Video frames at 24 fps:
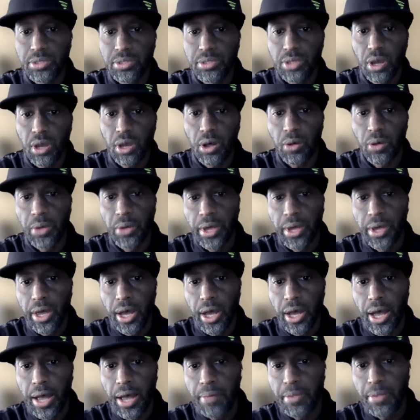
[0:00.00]
So
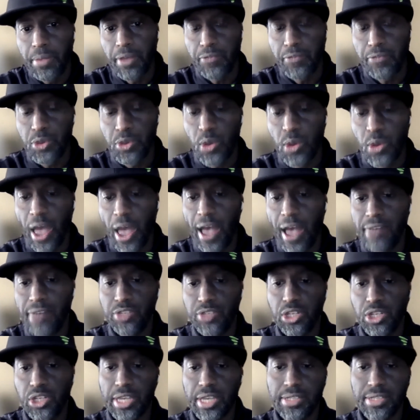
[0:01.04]
if you
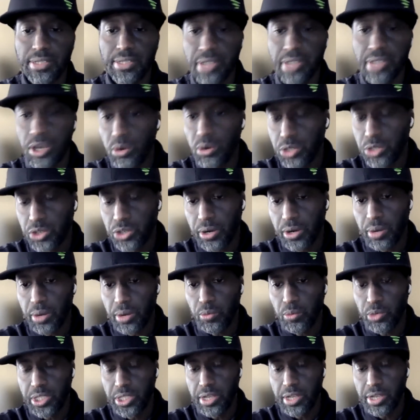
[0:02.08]
have just a single
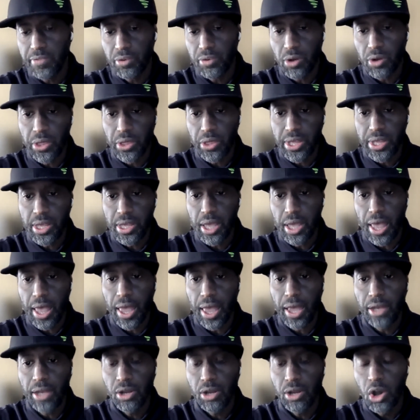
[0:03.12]
receiver on the
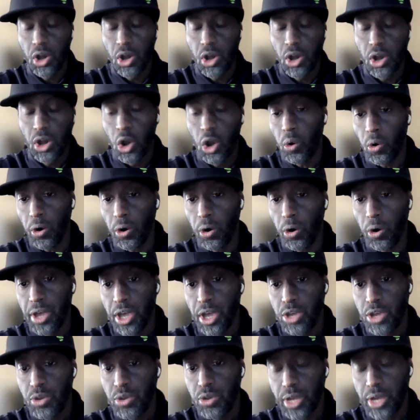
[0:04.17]
end, or
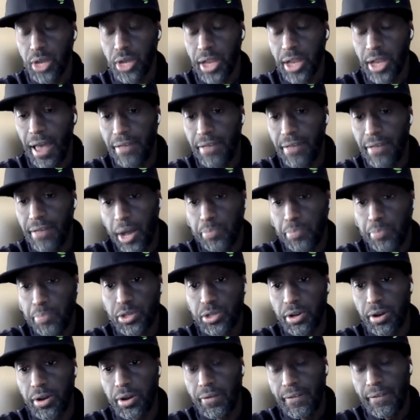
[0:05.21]
you can have up
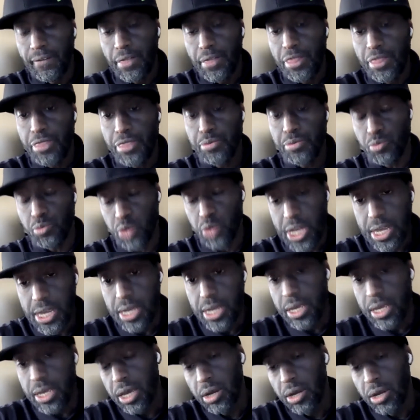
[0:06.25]
to
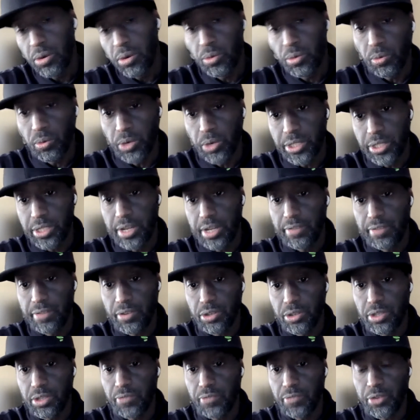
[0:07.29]
3
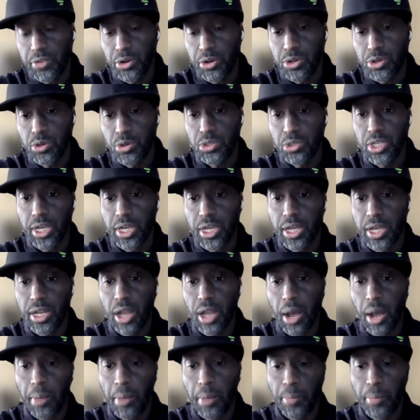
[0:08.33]
receivers if you're
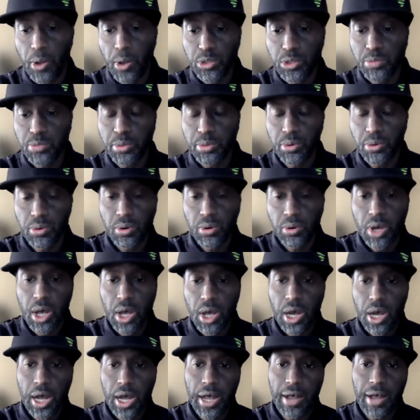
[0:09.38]
using a multiple
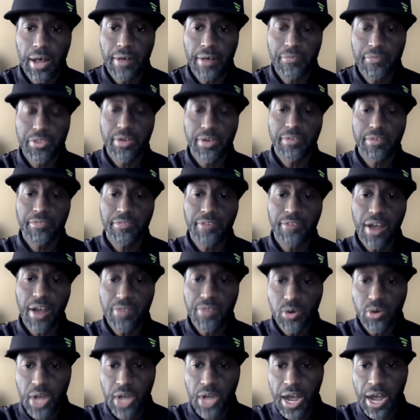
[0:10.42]
of the
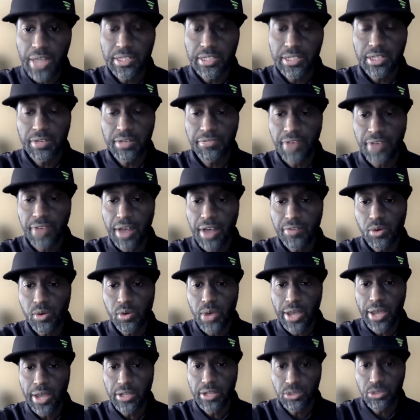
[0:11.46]
509s and the
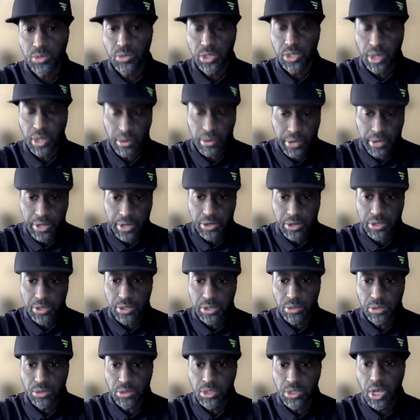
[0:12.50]
508s, which I'll
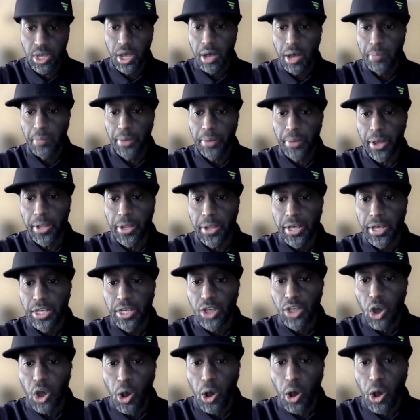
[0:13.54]
introduce, but
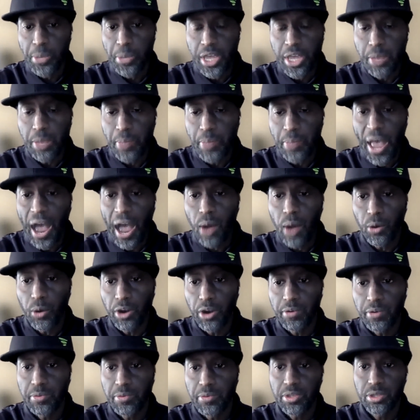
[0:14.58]
all being
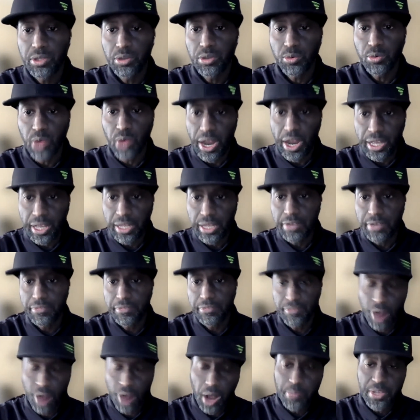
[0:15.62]
powered
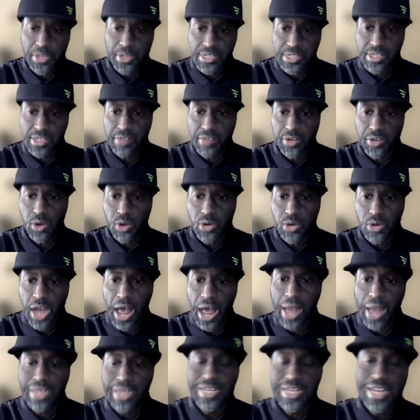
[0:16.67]
directly from the
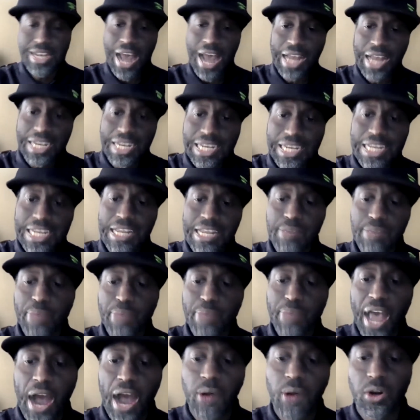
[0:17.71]
709, not
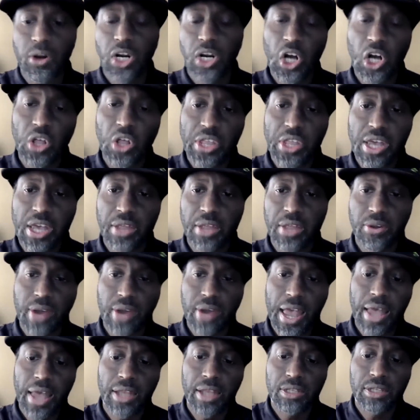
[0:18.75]
needing power on the
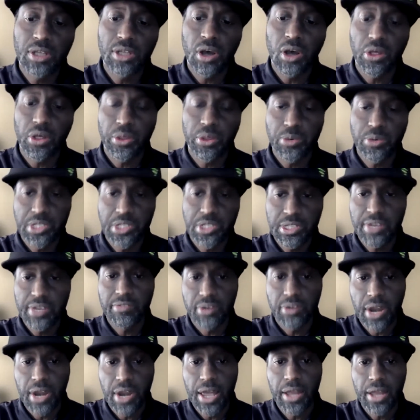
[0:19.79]
other end, on the
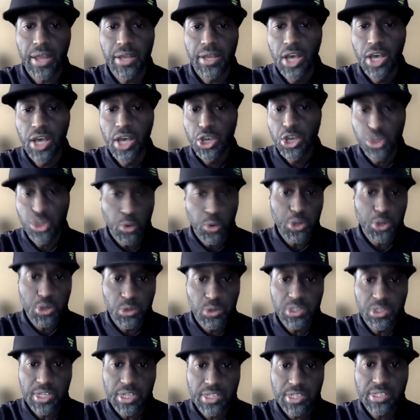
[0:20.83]
receiver end. You would
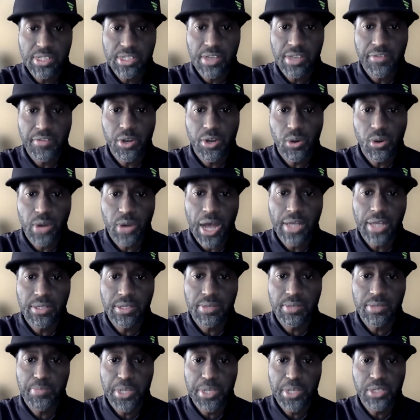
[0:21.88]
use this
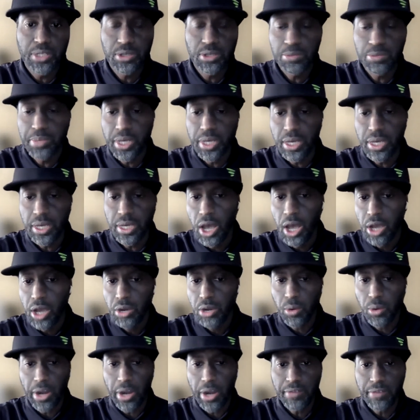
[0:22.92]
709 P2P.
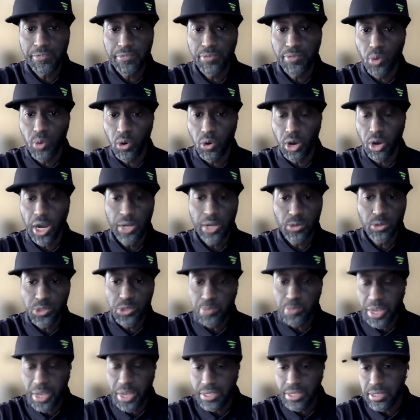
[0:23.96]
Great for
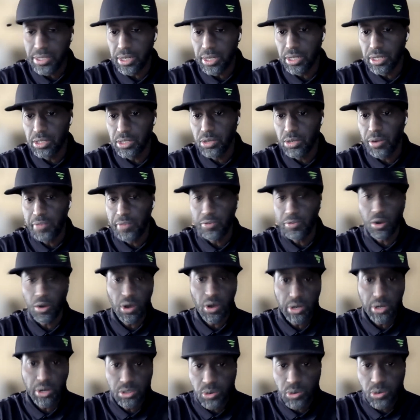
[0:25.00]
huddle spaces, great
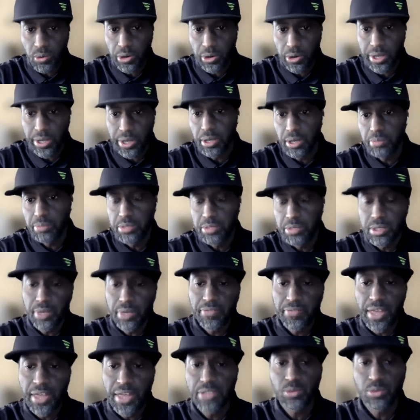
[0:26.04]
for
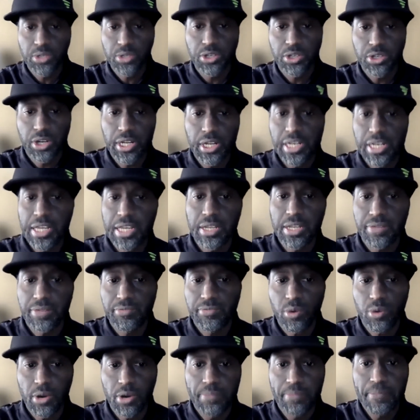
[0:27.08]
auditoriums, if that's what you're going to need
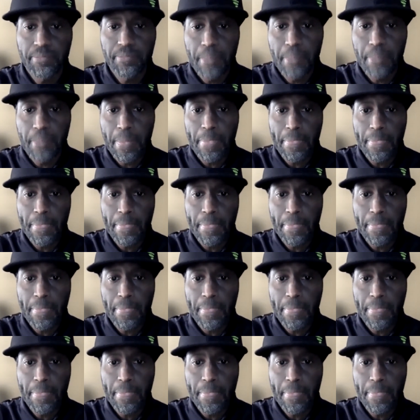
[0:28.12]
it for.